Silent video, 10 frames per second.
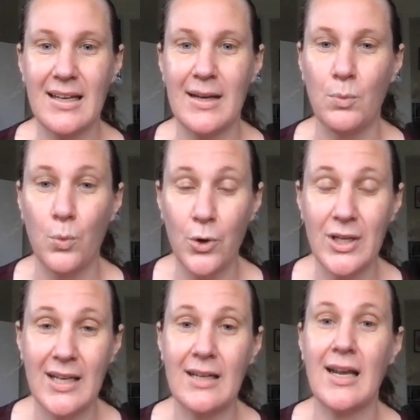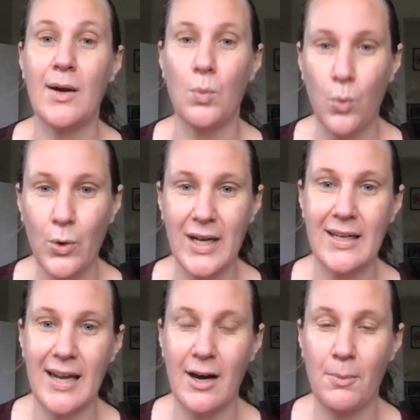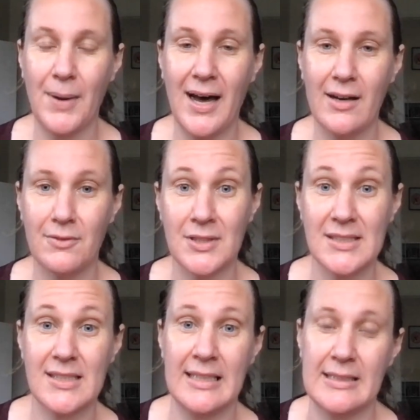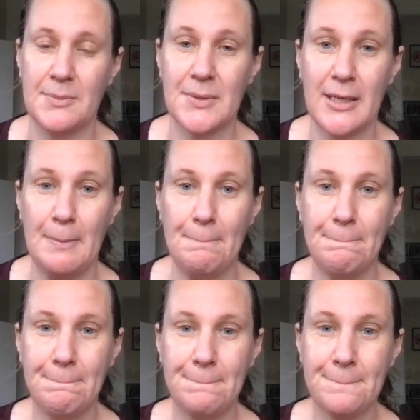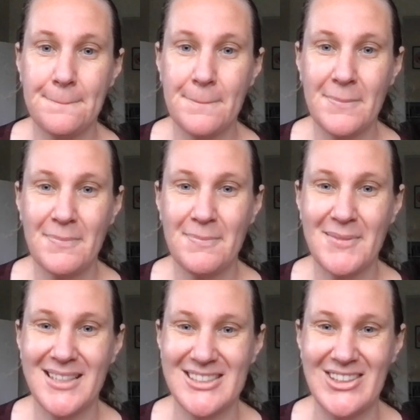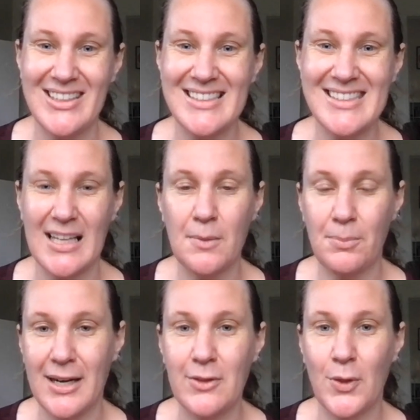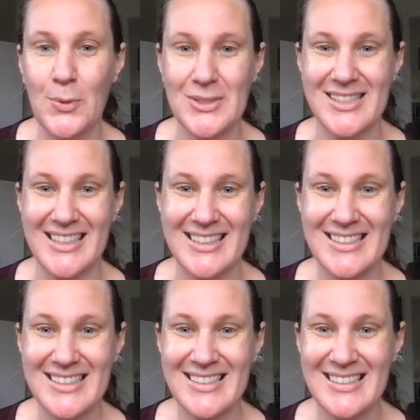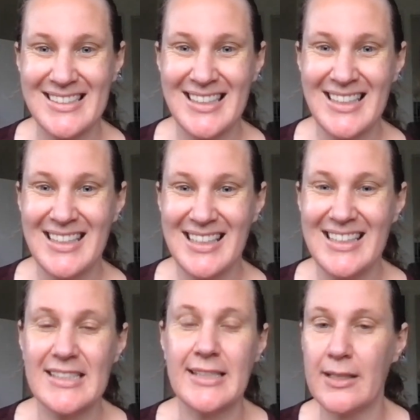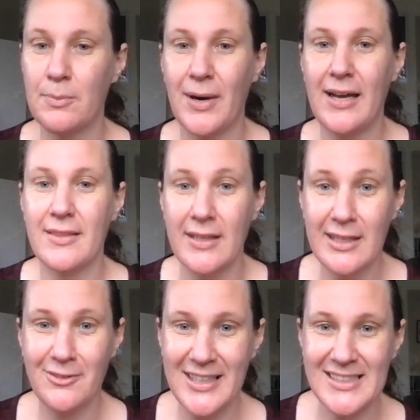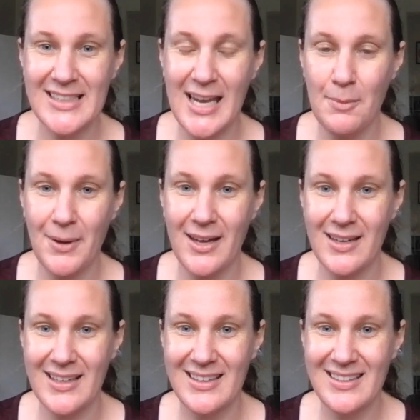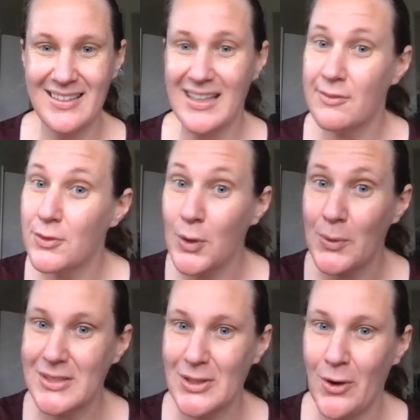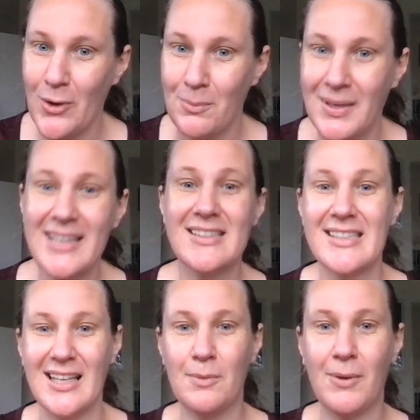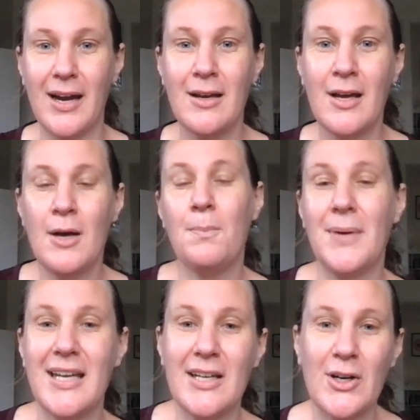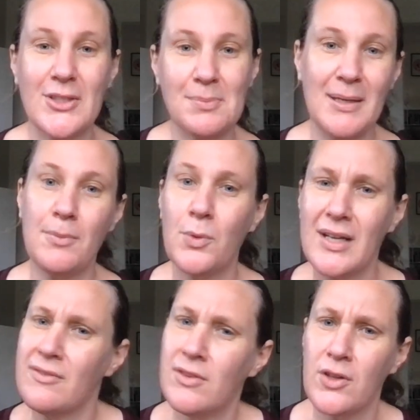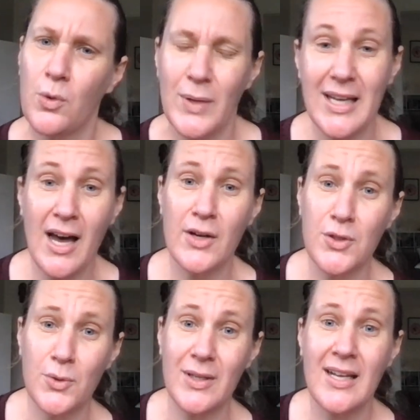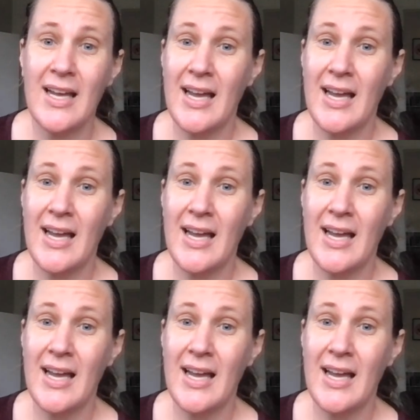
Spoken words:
and working and walking out part of His kingdom come. So let's celebrate those things. Let's celebrate the hair-raising hat party, even though it's at home. Let's celebrate being God's people, even though we can't do it